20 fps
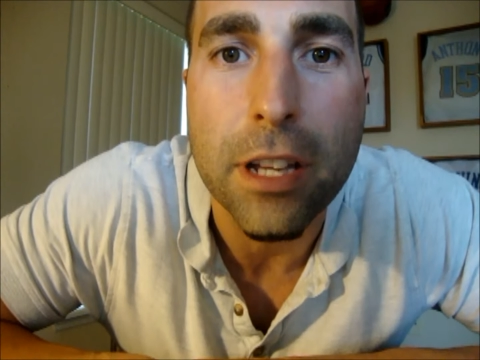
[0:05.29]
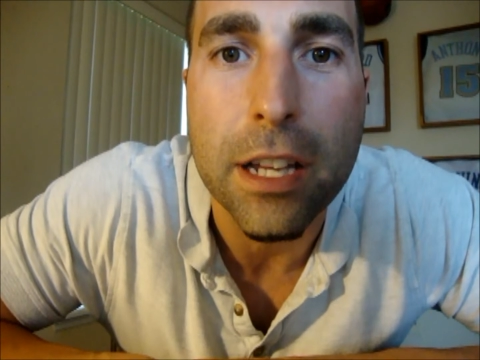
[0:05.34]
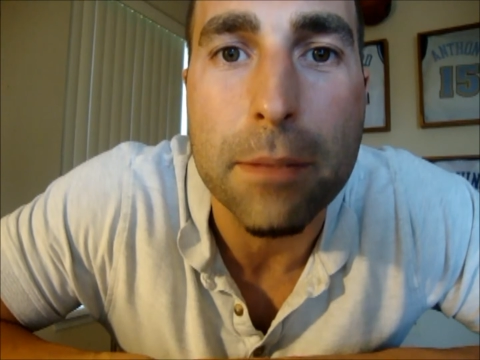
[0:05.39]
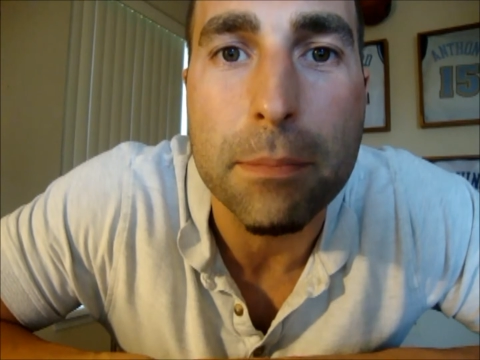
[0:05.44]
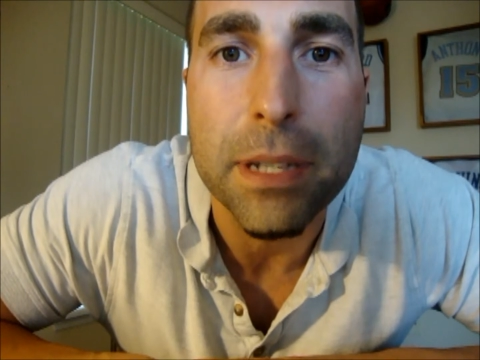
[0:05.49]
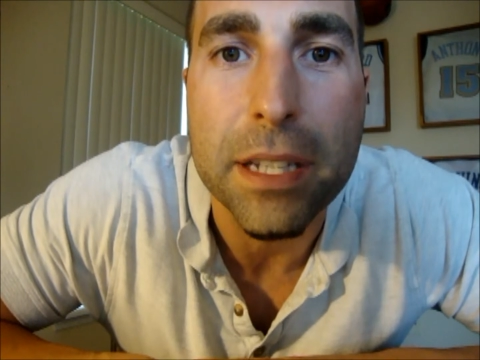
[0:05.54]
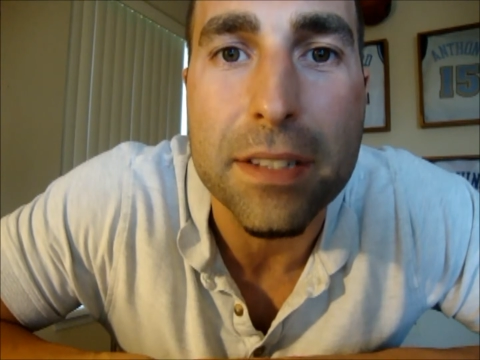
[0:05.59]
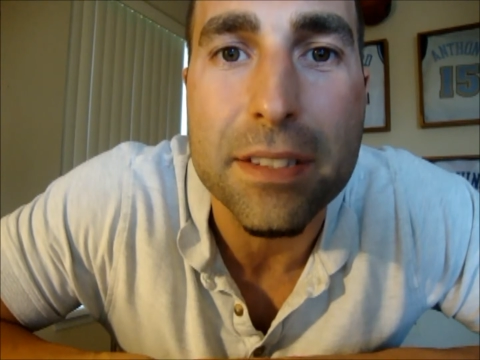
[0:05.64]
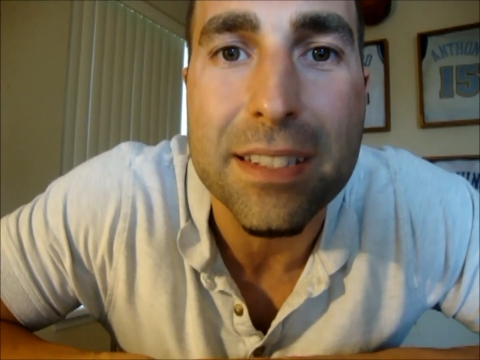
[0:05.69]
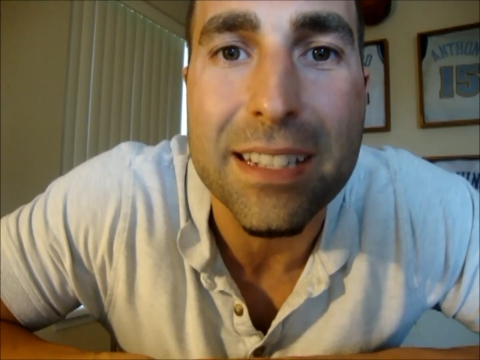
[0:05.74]

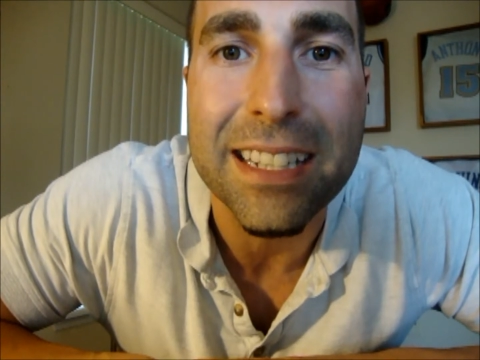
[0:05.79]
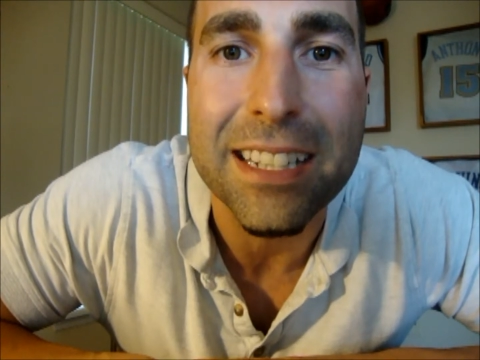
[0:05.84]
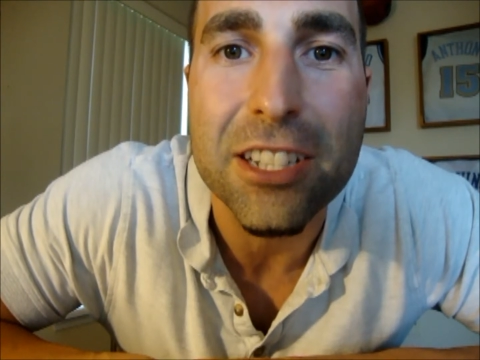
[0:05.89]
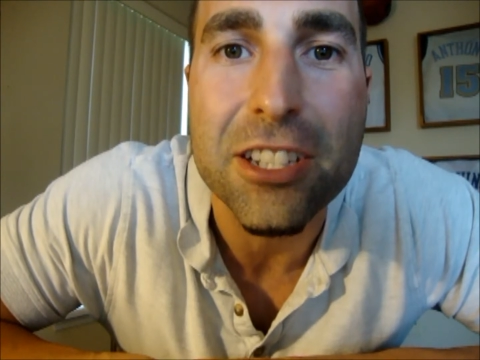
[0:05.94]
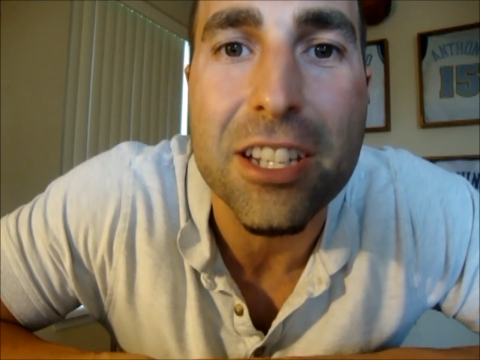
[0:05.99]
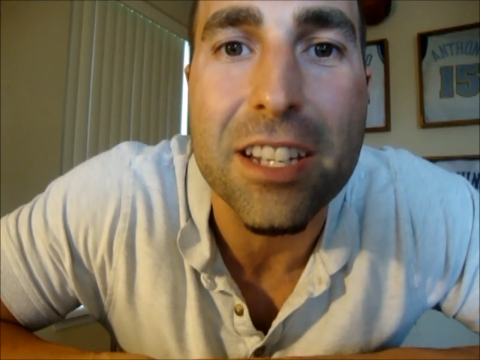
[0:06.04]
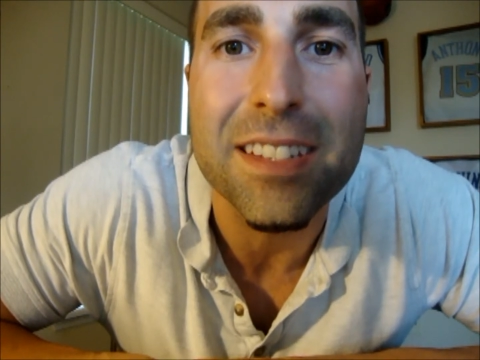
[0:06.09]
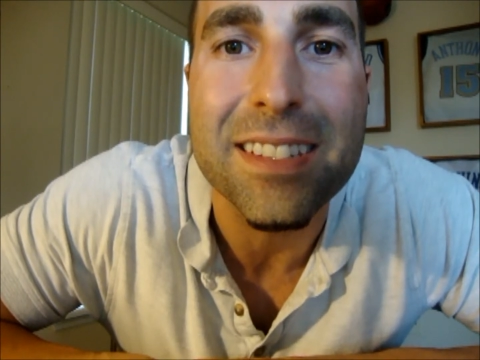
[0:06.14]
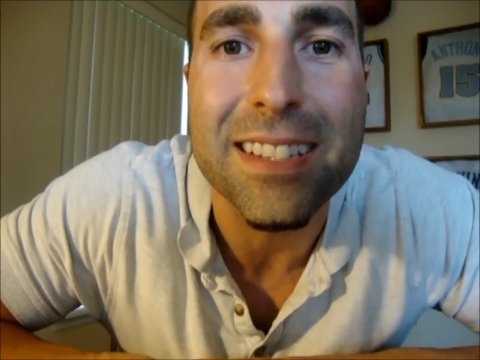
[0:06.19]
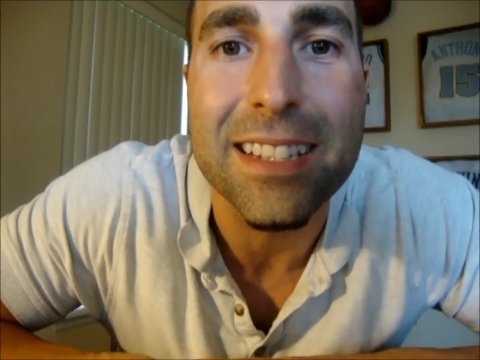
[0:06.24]
let me stick
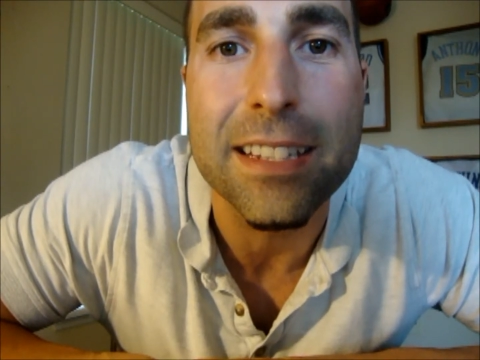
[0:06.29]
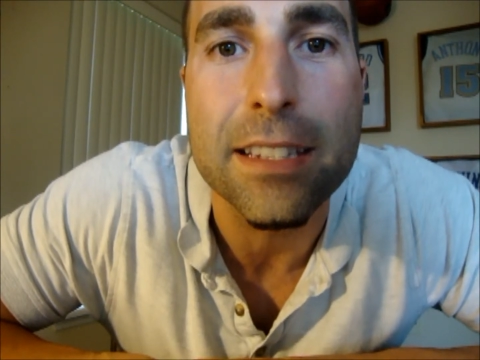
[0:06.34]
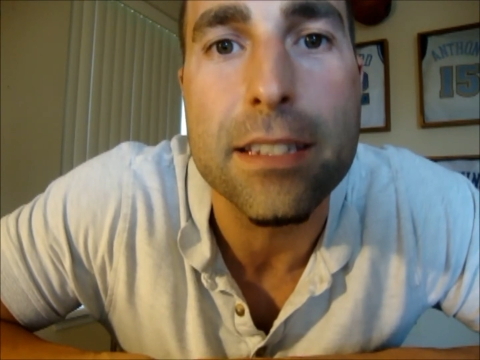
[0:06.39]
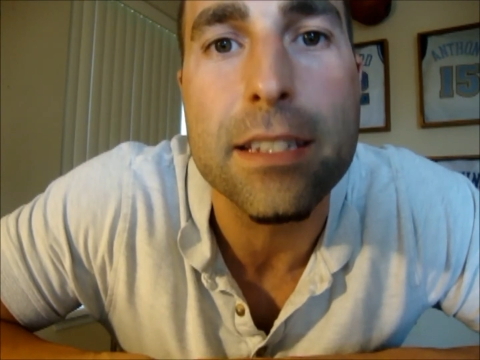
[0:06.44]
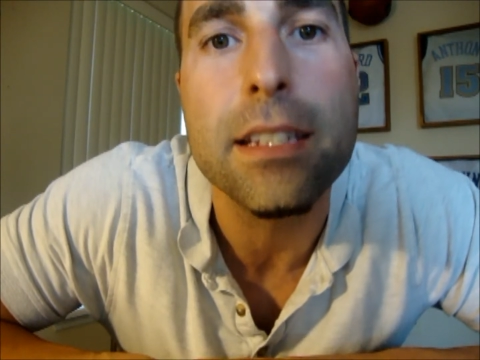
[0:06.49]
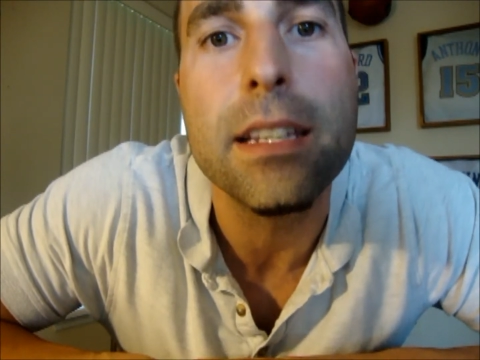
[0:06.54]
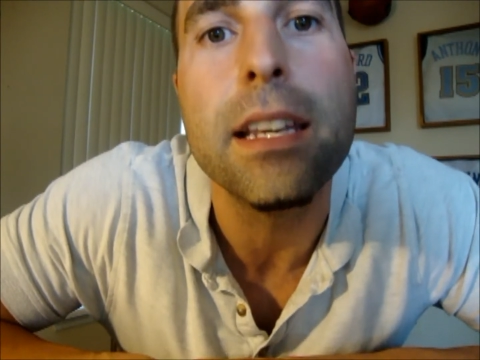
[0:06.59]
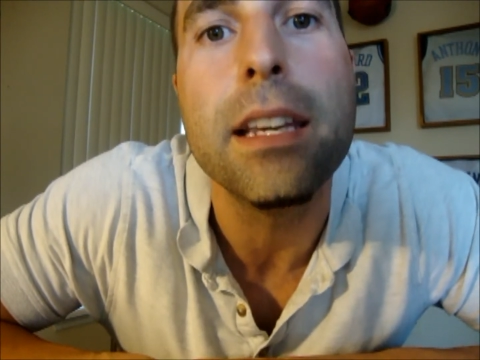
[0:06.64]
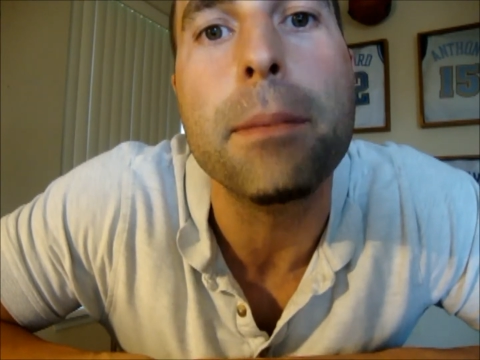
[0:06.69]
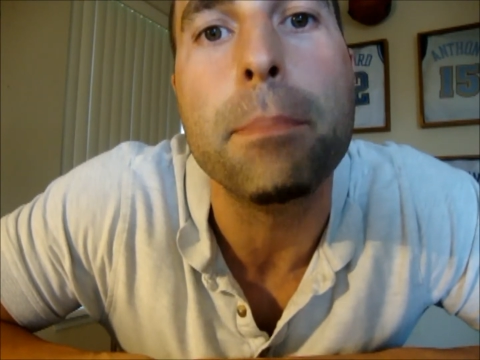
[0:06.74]
just the
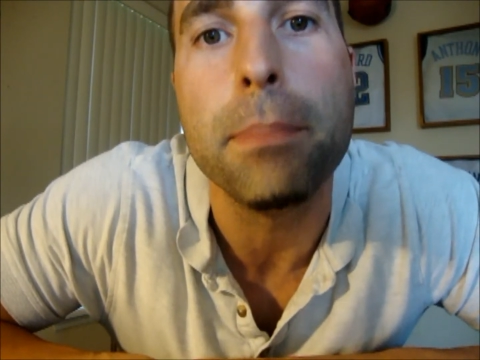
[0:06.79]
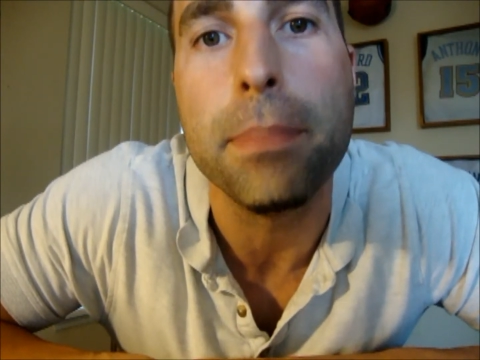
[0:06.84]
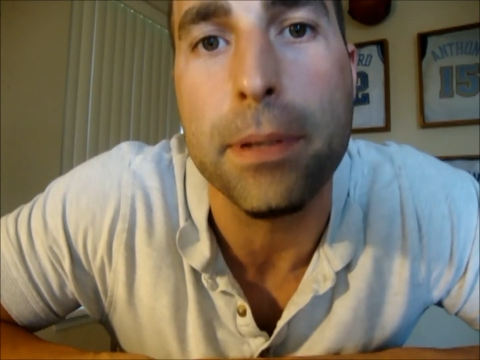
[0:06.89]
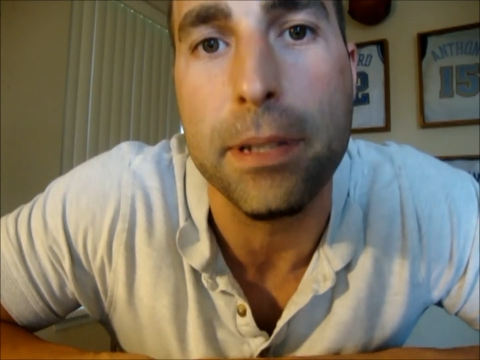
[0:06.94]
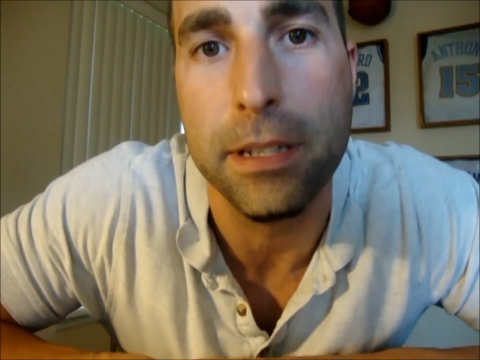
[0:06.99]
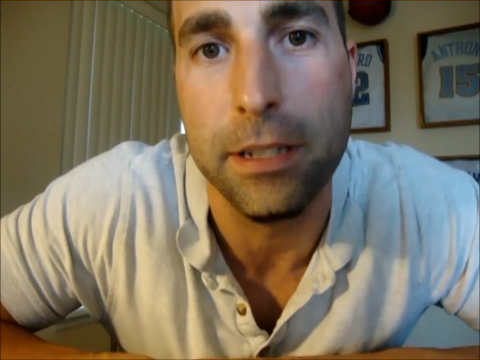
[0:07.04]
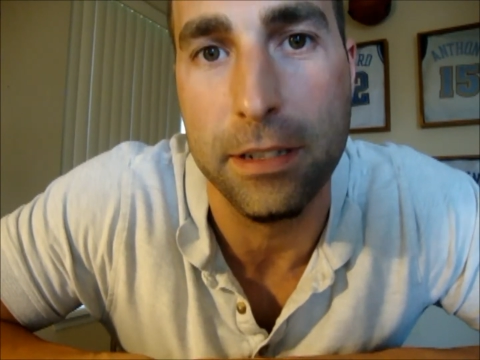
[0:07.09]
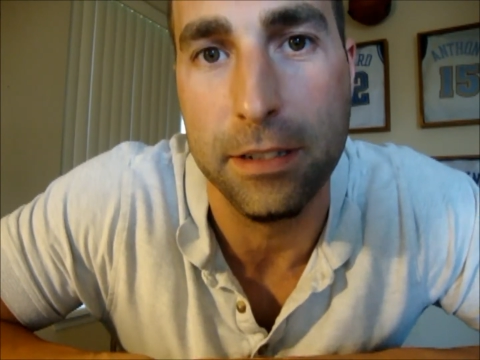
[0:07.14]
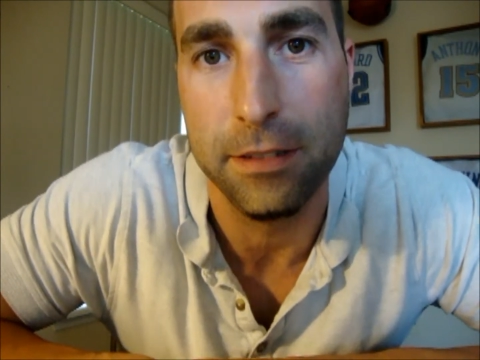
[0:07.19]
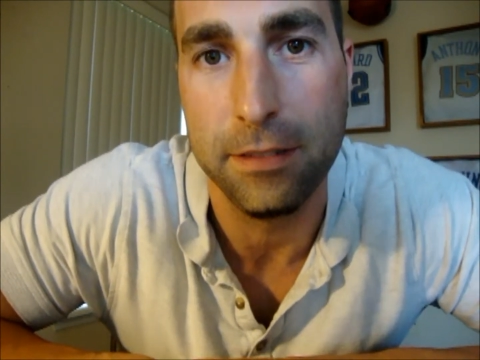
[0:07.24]
tip
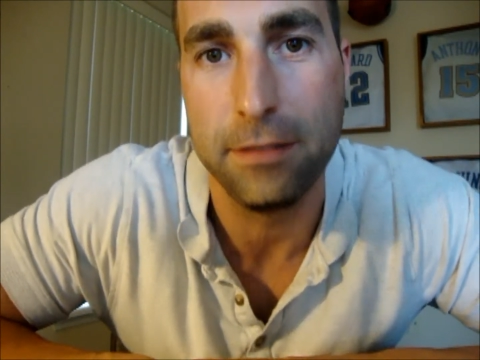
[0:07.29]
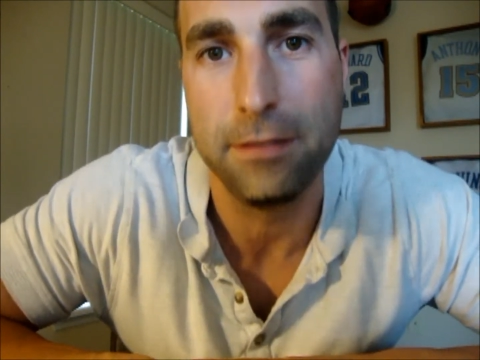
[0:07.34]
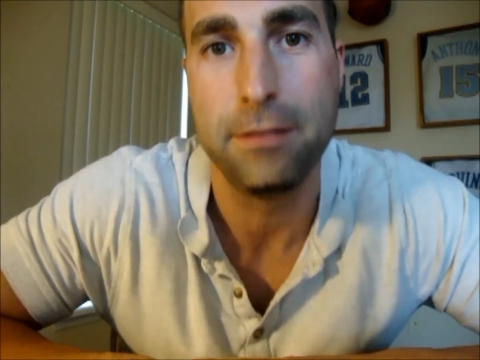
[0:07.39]
in?